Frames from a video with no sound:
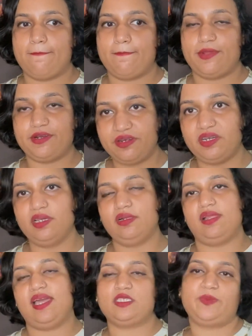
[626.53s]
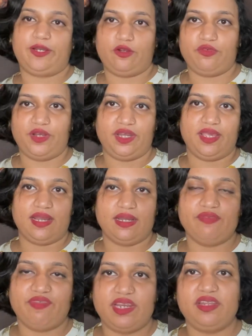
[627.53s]
real aspect of India,
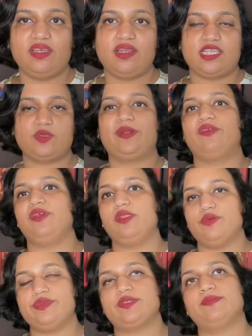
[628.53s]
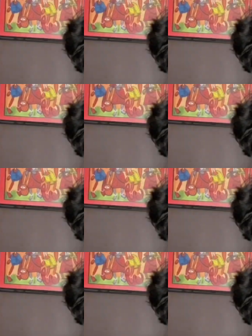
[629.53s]
a very real aspect of Hinduism.